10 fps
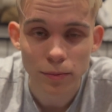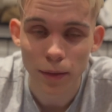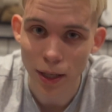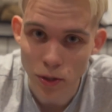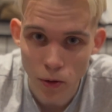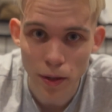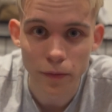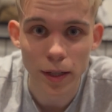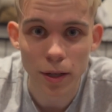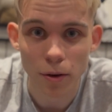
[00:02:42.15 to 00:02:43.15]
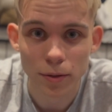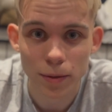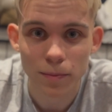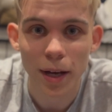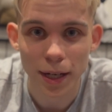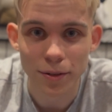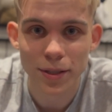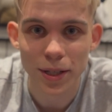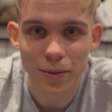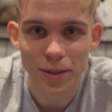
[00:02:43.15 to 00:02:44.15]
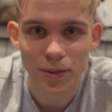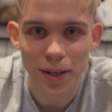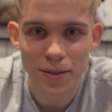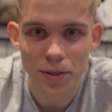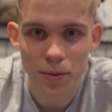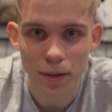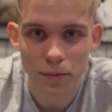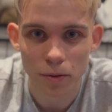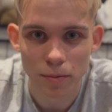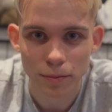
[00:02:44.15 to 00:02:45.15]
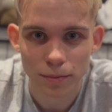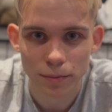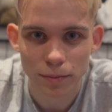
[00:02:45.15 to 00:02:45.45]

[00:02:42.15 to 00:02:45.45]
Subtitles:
Enjoy the videos and I'll see you in 2024.